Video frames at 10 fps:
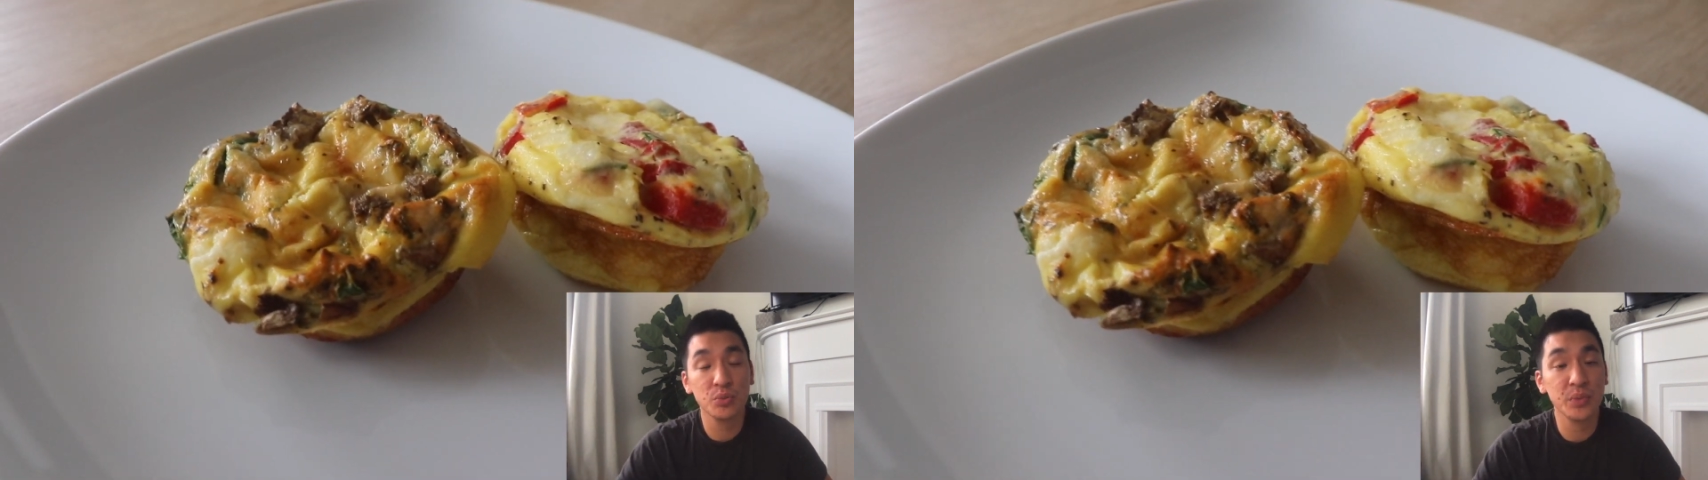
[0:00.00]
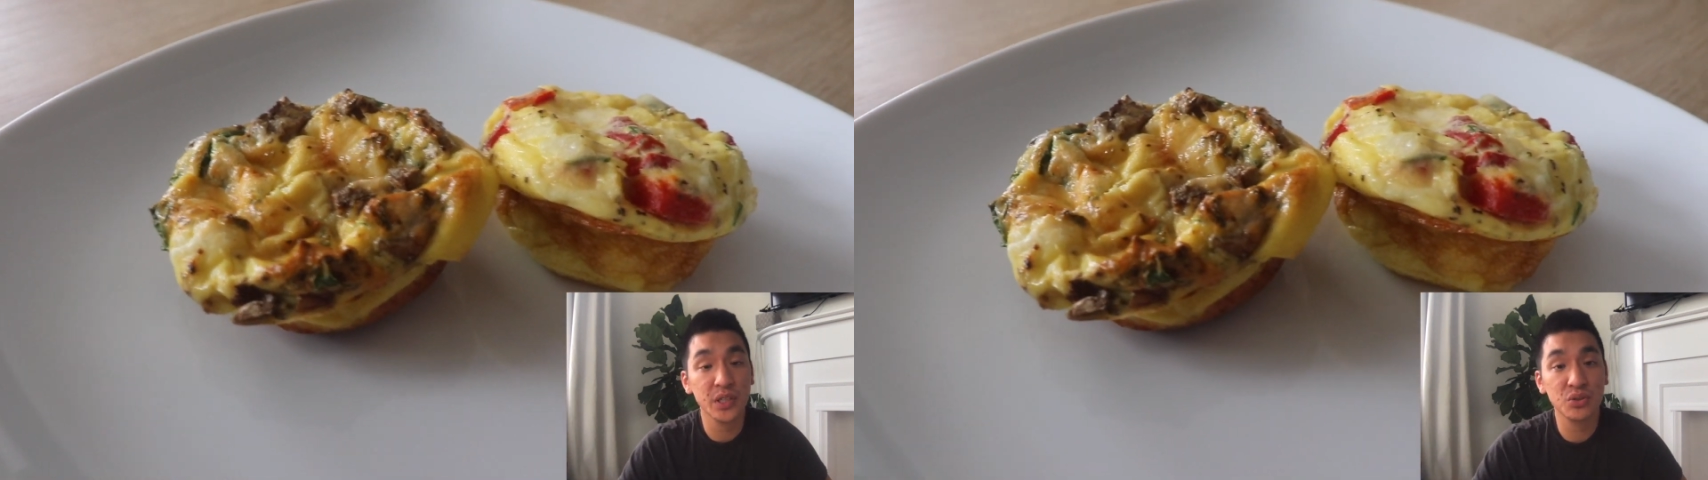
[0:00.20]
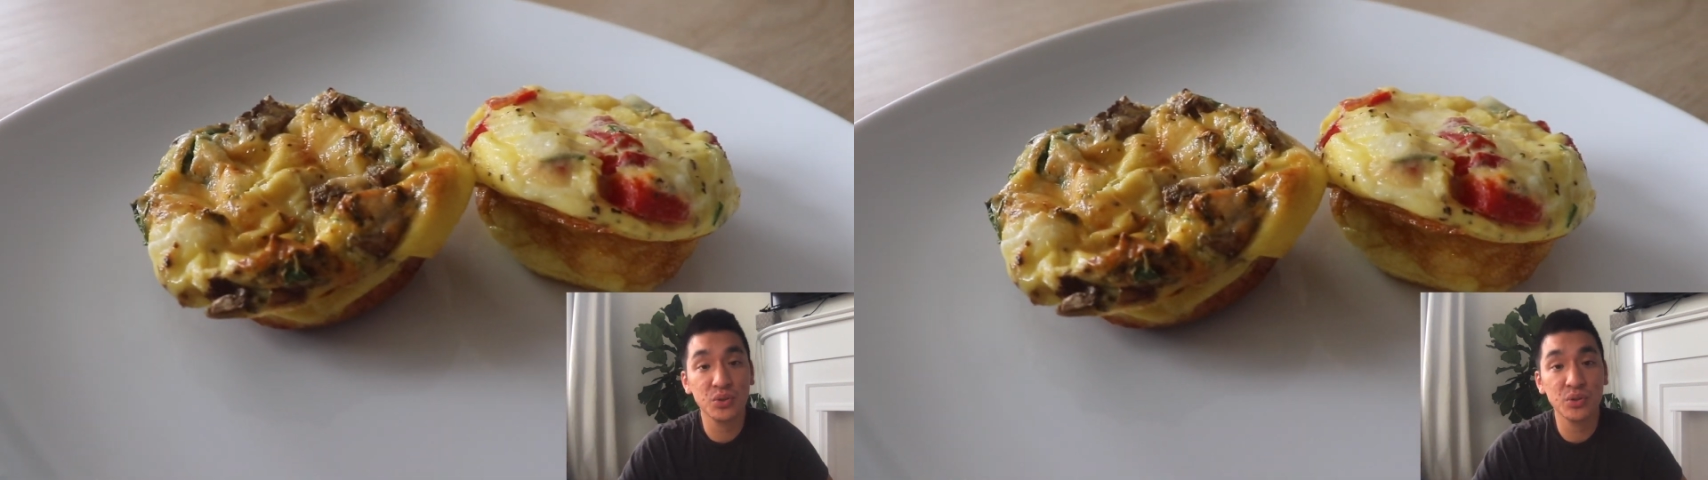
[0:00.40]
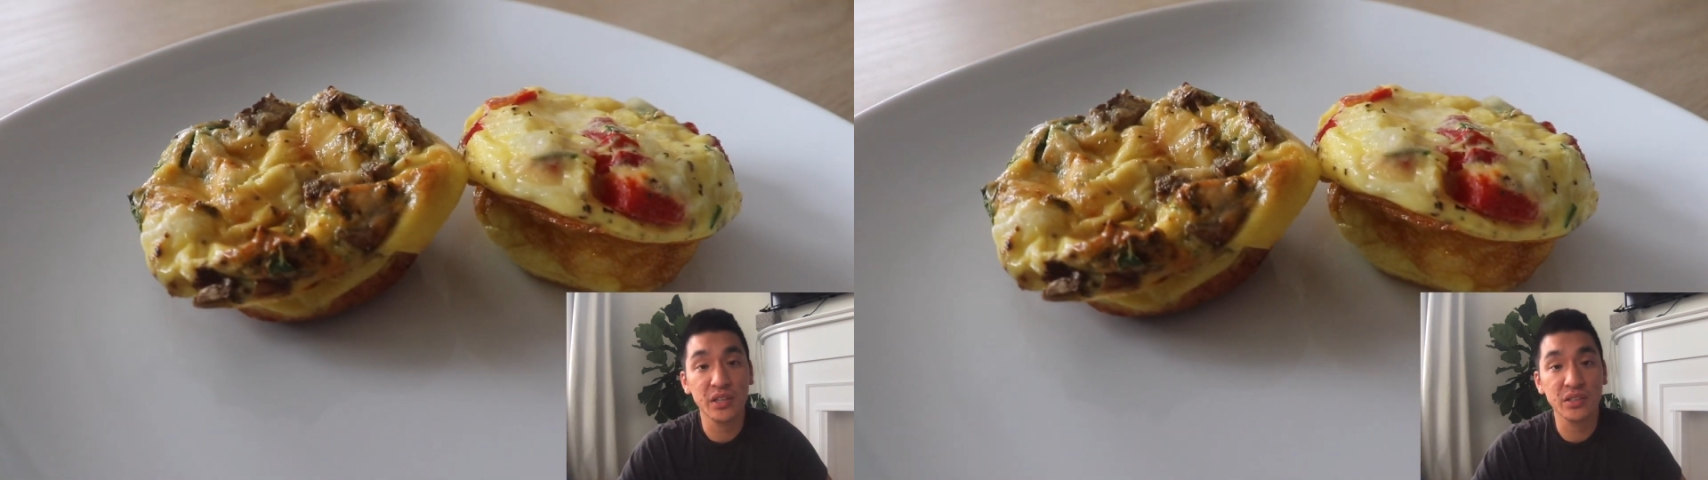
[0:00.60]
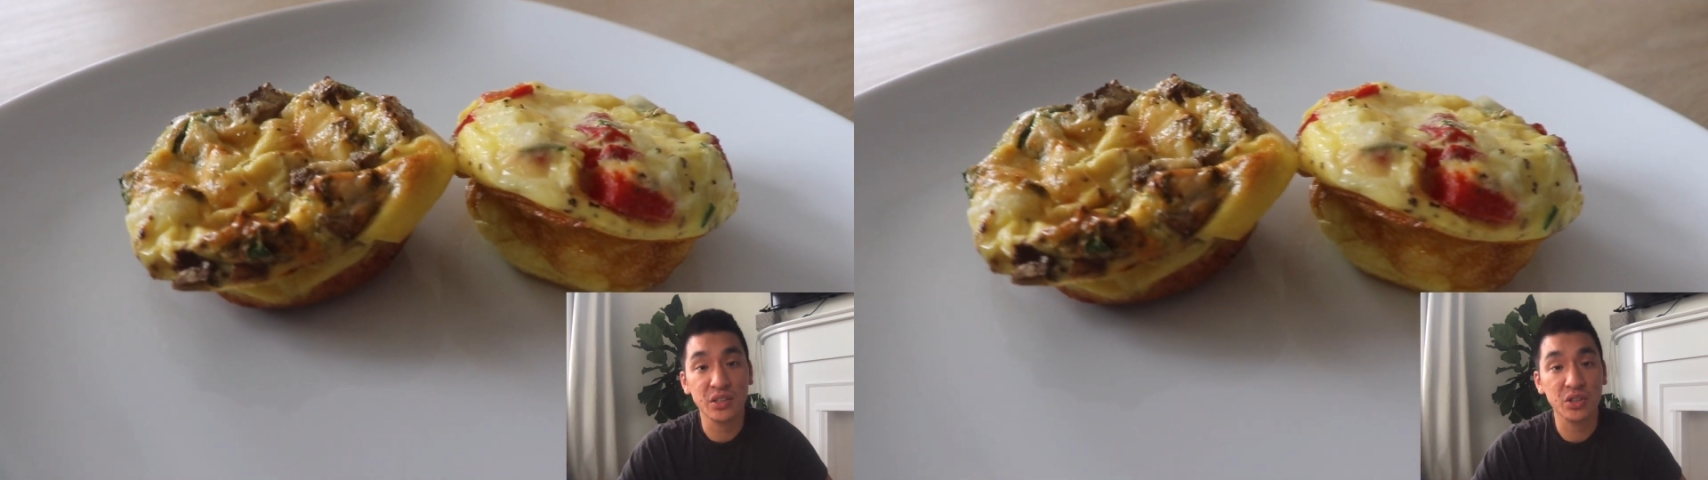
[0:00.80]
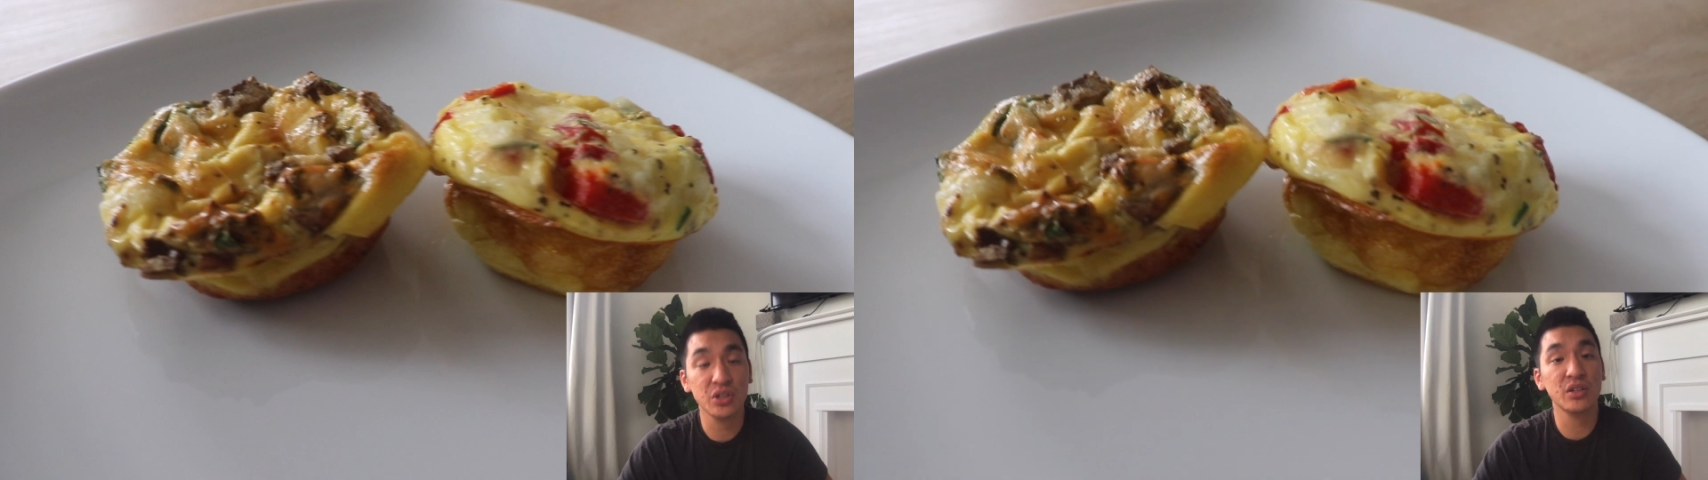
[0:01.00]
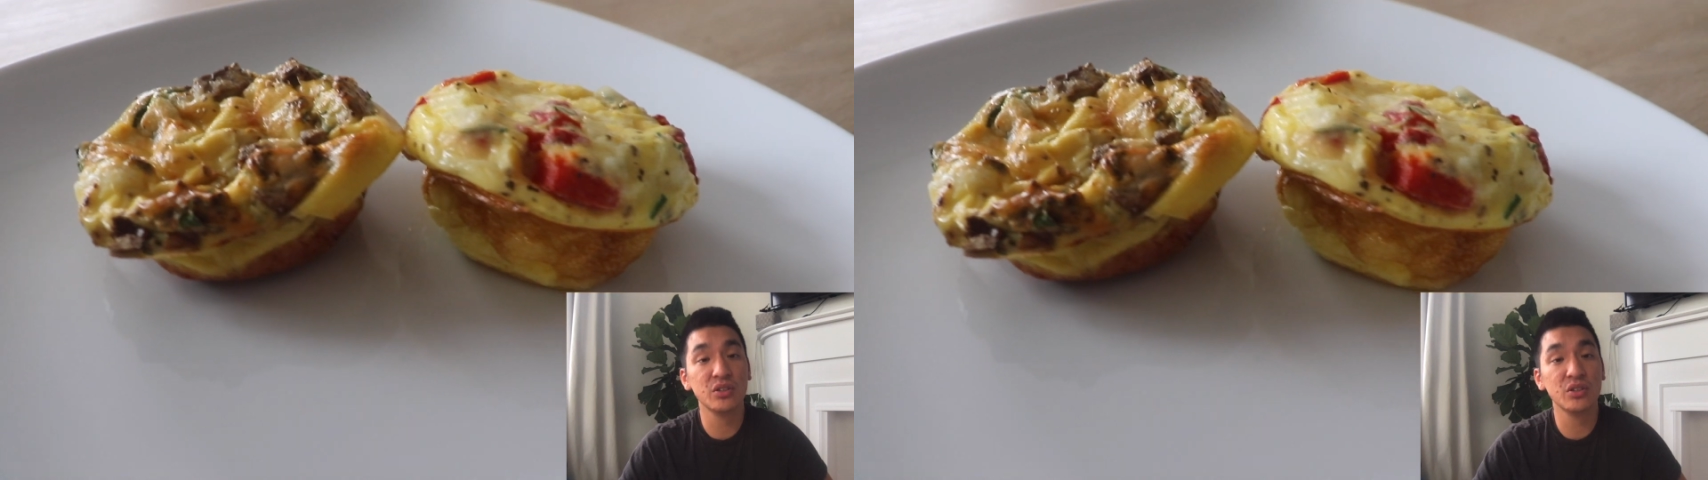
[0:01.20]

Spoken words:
bit too lazy to cook,